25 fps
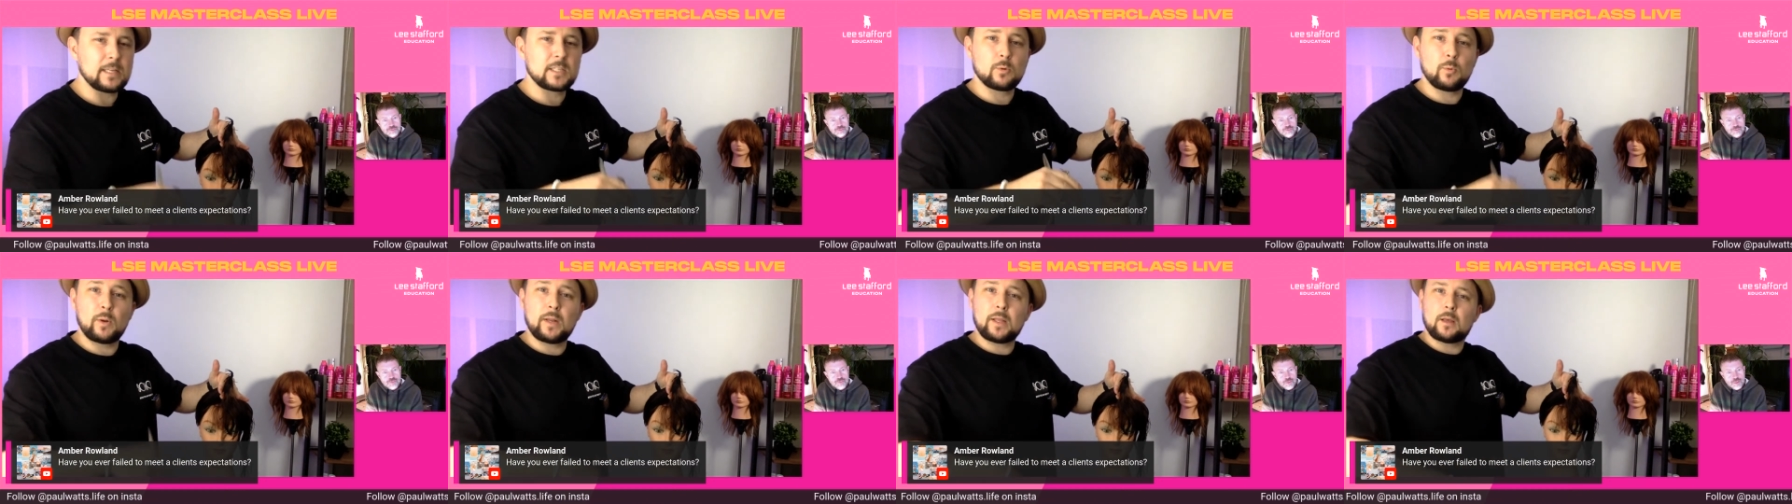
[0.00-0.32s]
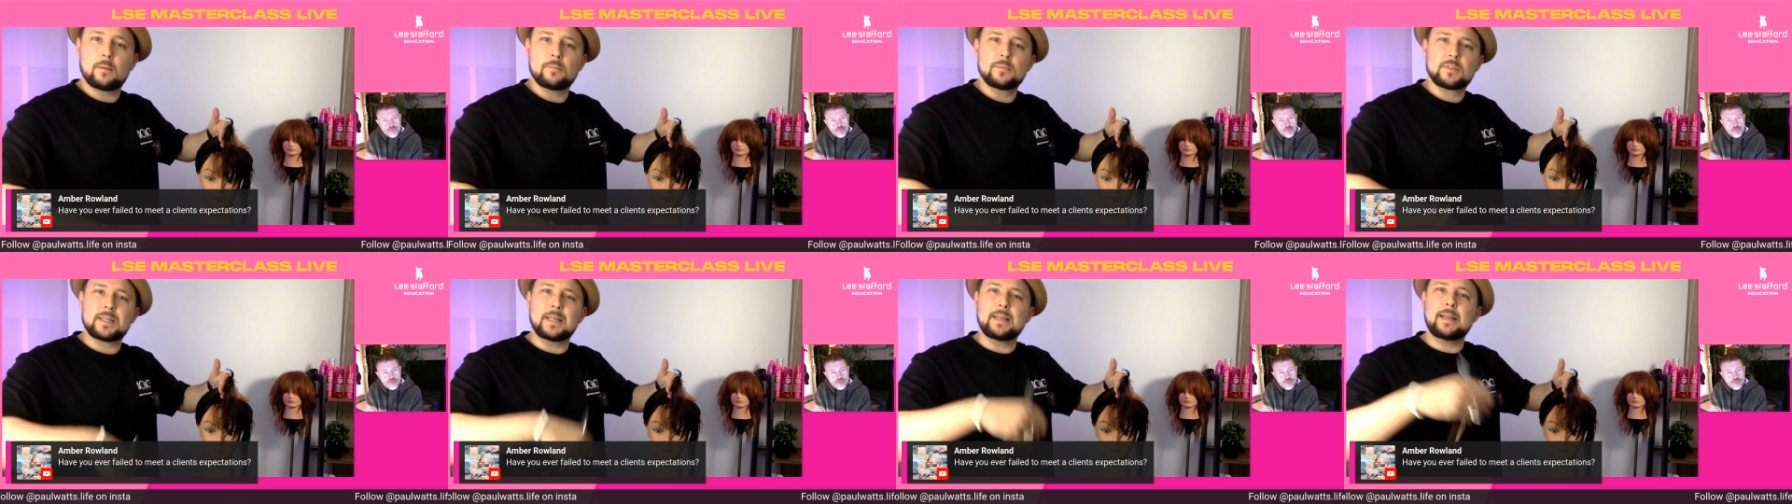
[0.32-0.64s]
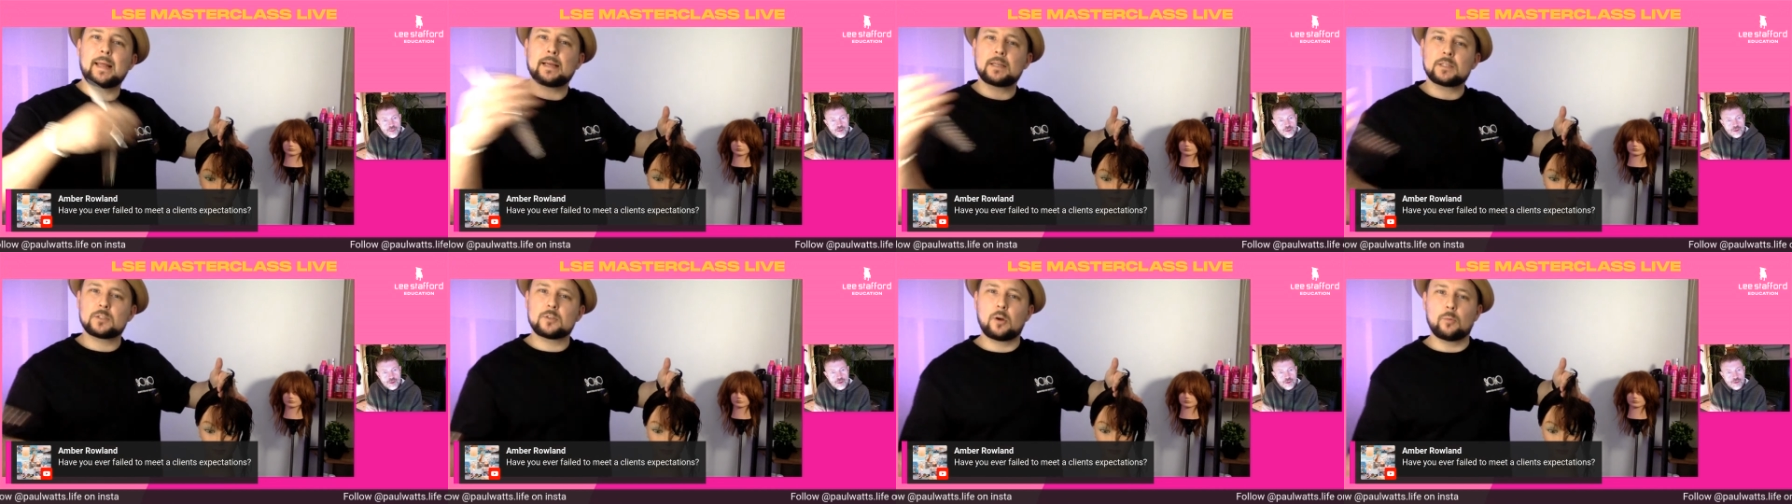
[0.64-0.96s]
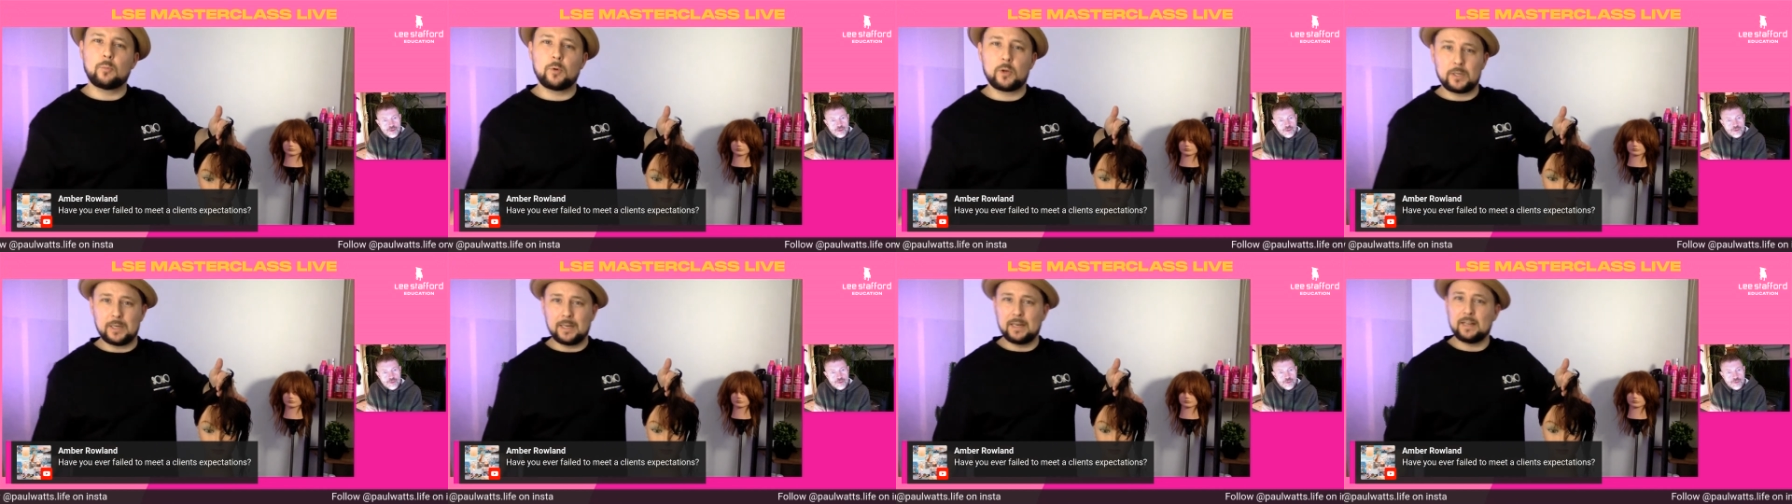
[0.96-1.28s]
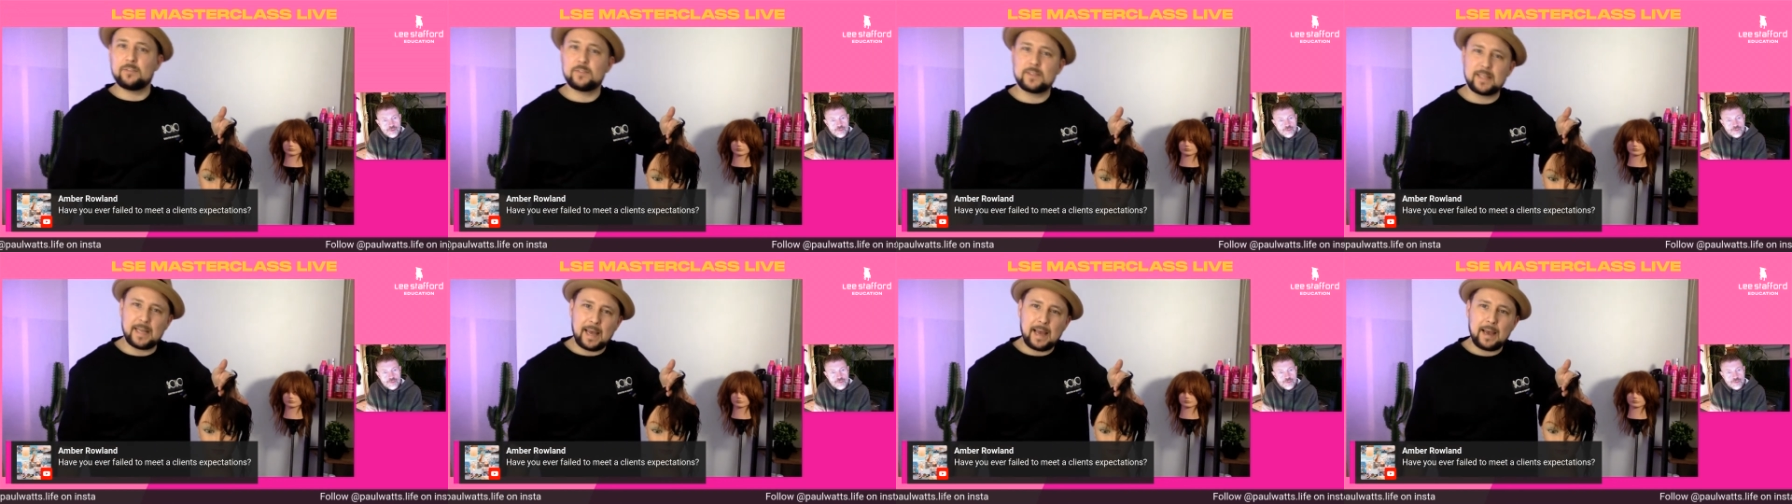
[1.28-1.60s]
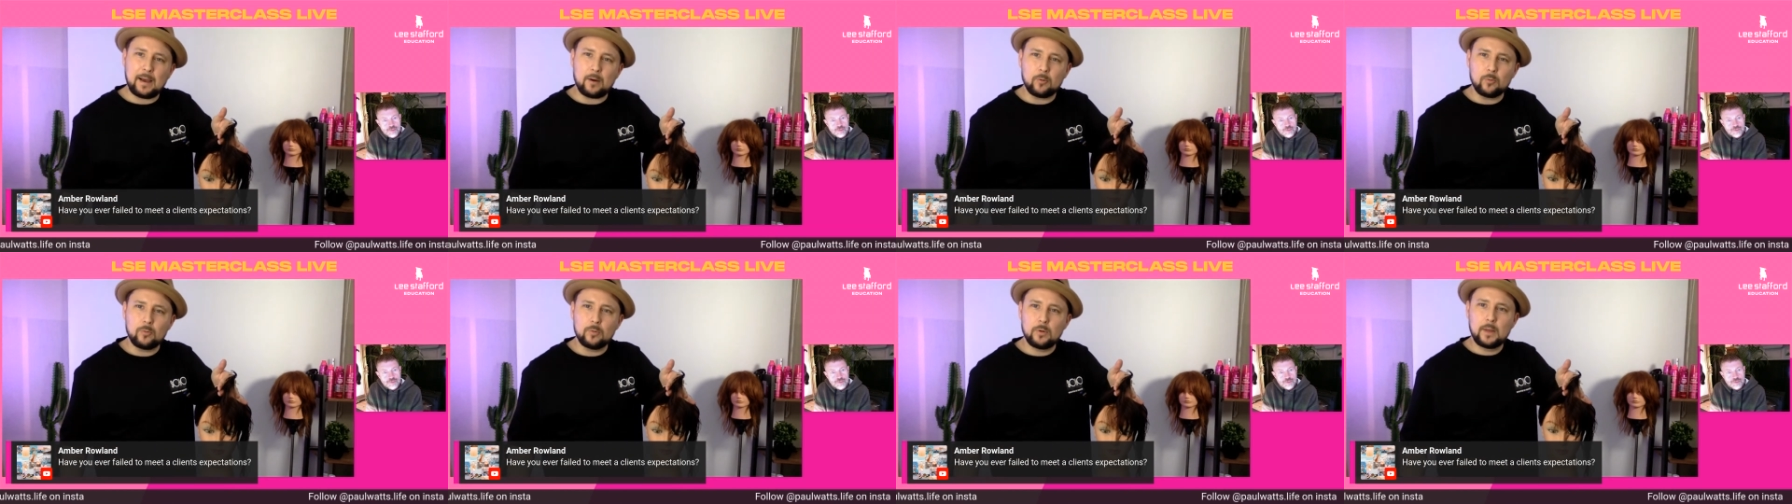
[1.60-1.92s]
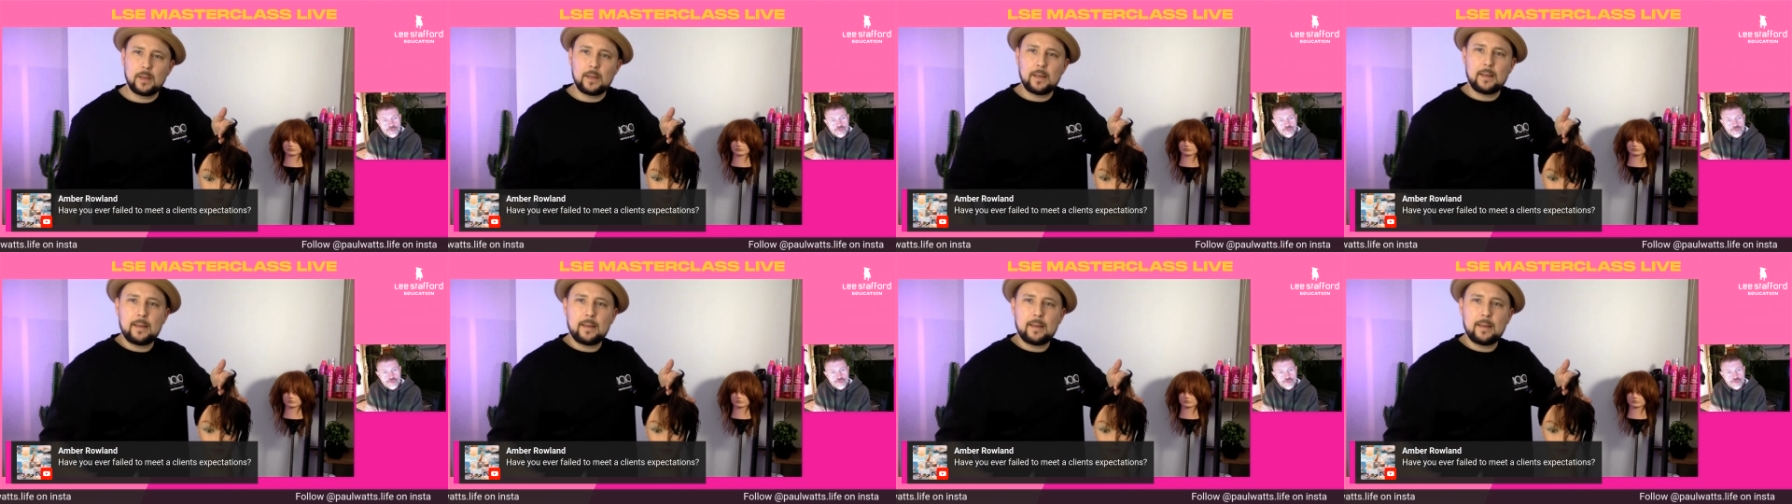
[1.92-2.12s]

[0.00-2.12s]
So when it comes to next time we're going to lift it out,